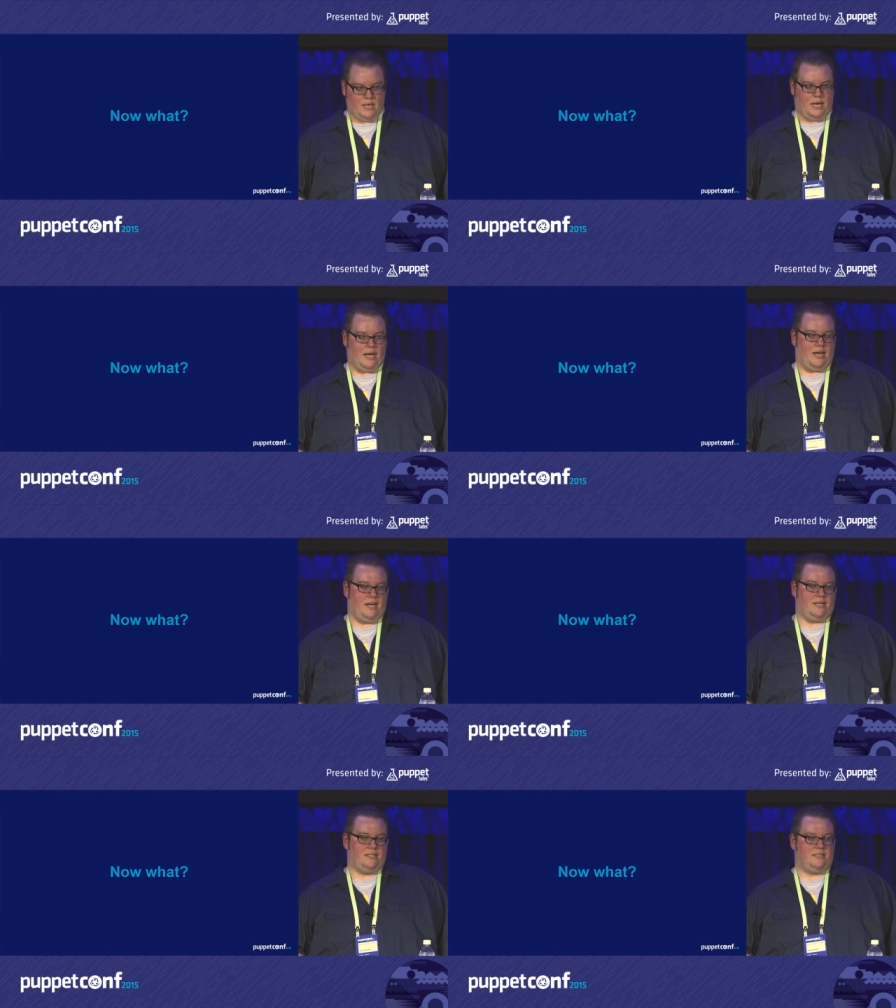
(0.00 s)

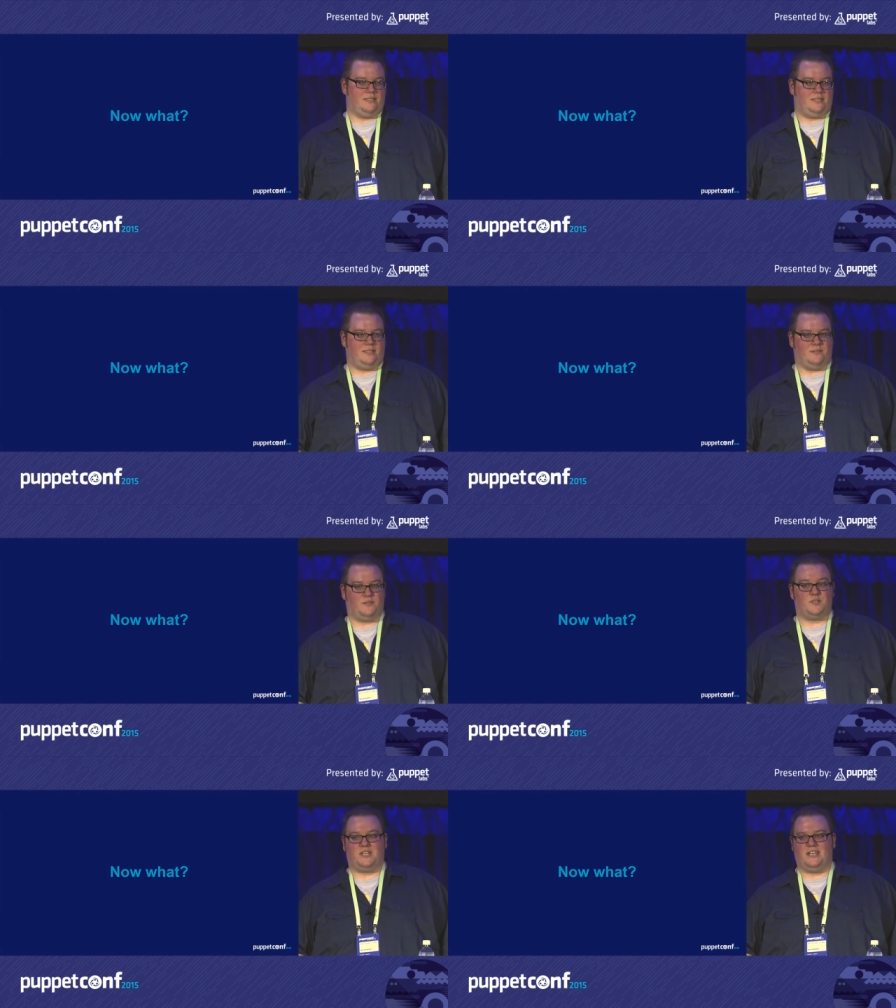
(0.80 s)
Uh, the
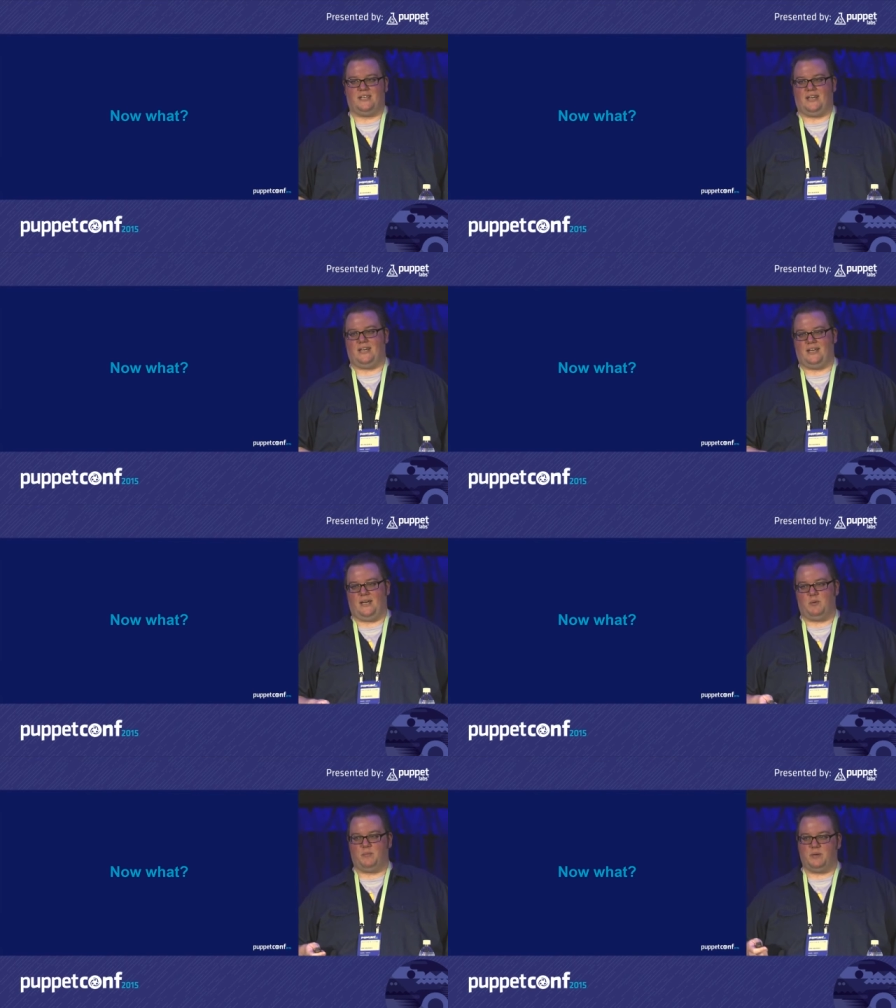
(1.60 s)
first thing, uh,
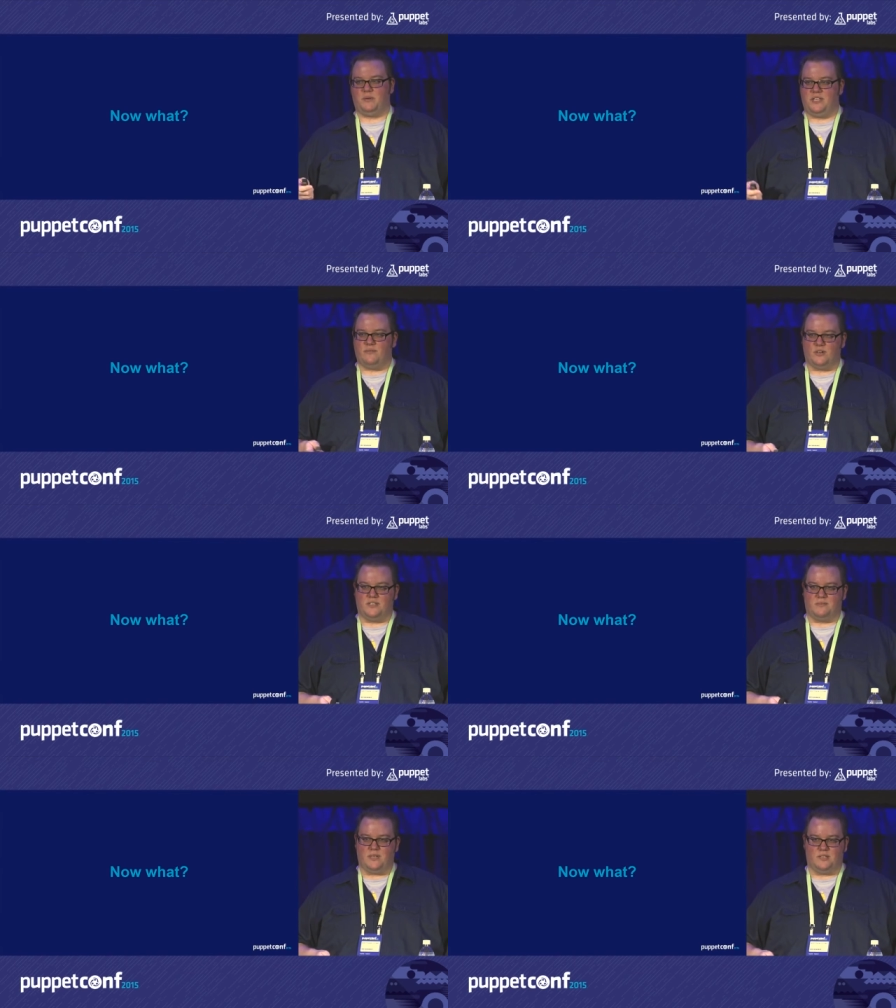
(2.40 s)
I'm a big believer
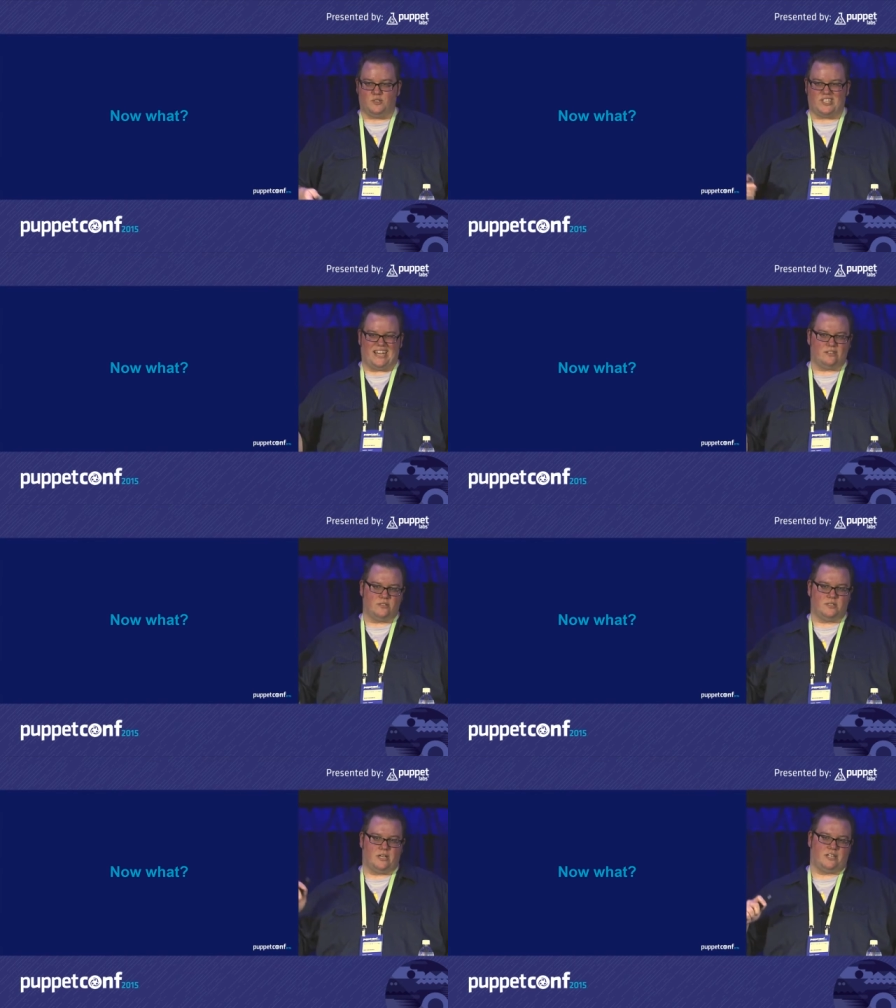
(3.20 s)
in, in
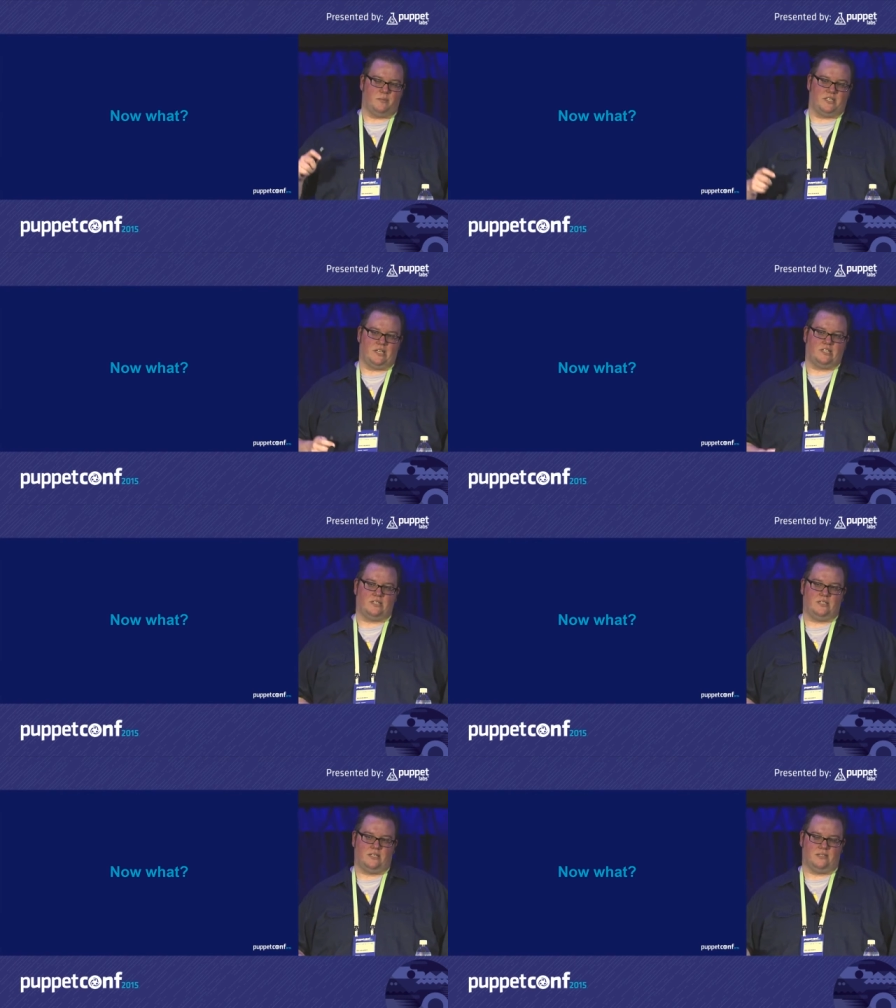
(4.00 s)
standards and
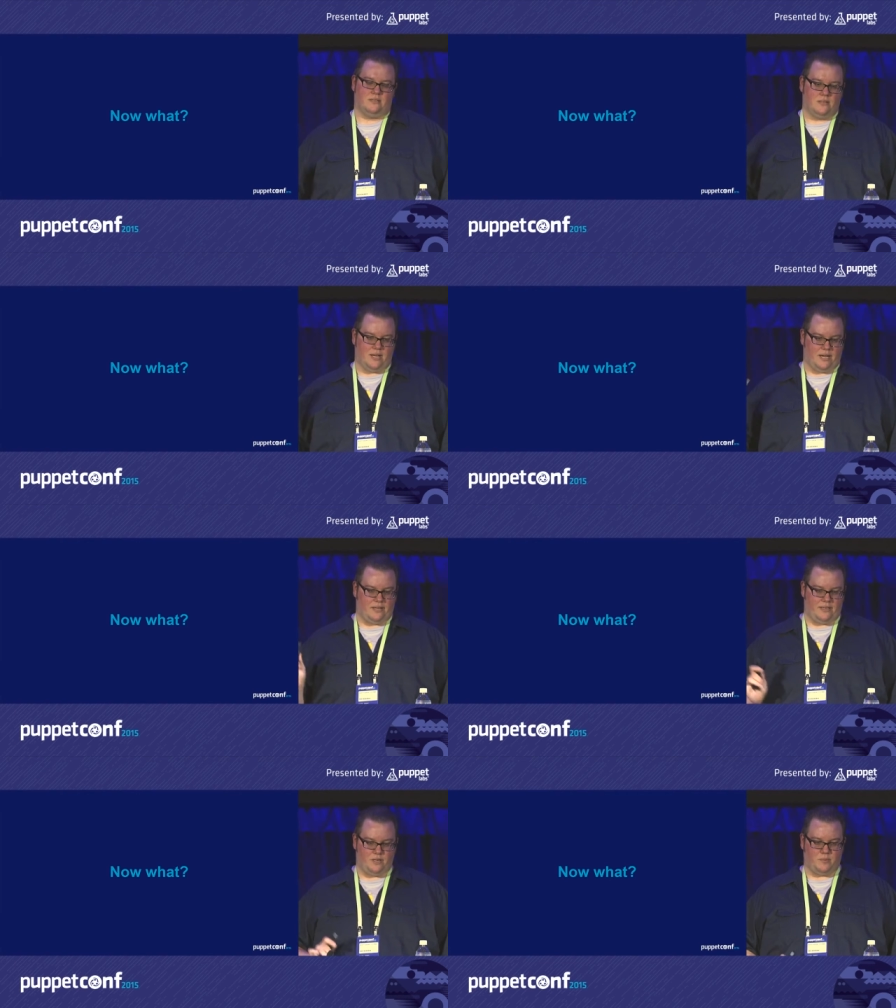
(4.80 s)
documentation, and
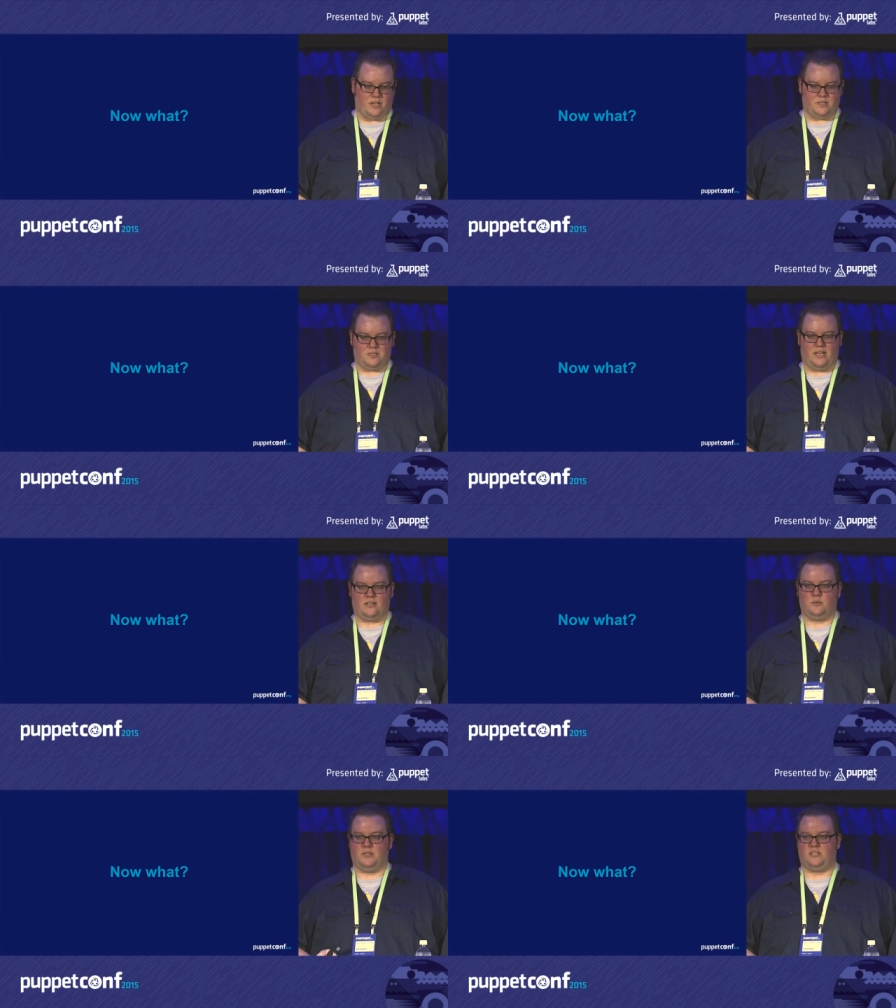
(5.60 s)
uh, enterprise is not a
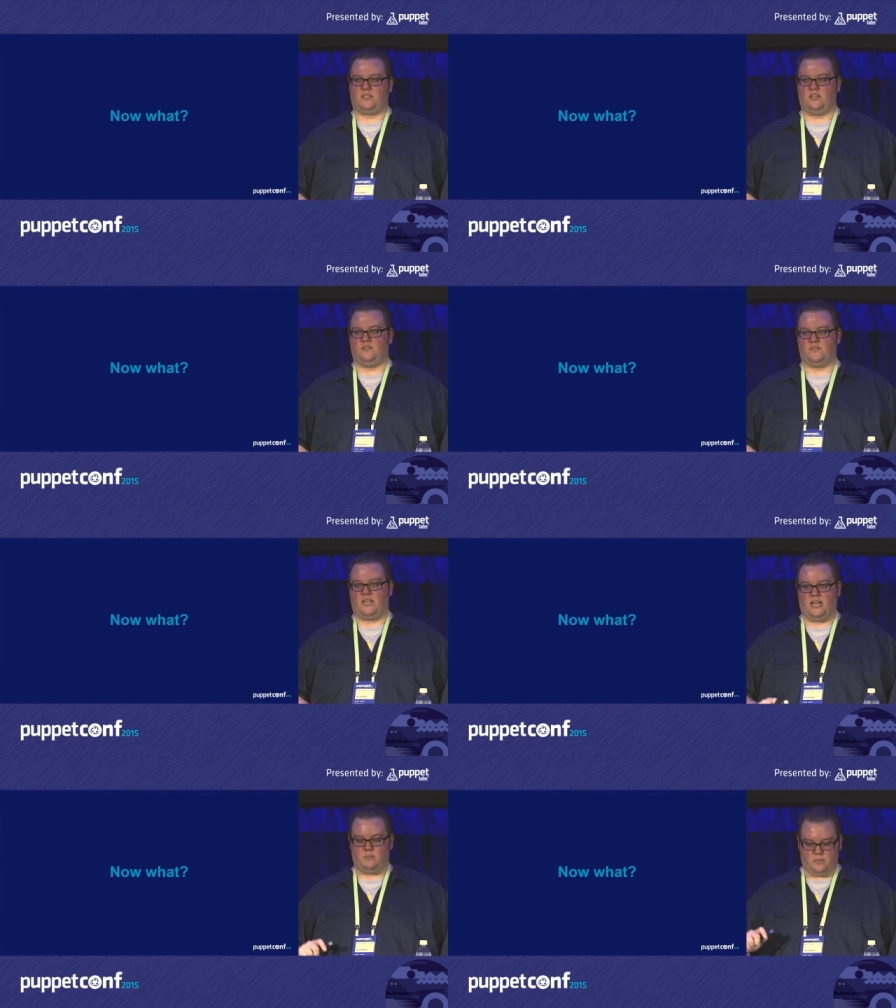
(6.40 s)
good place to go for
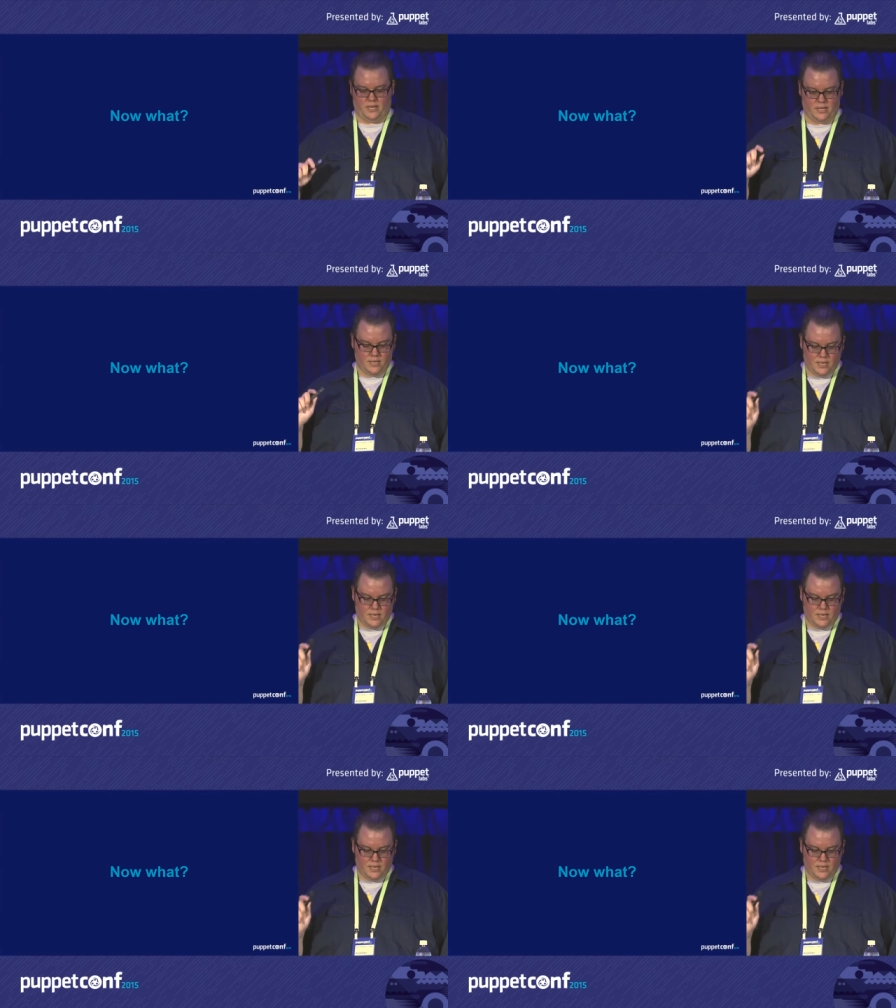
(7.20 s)
that, but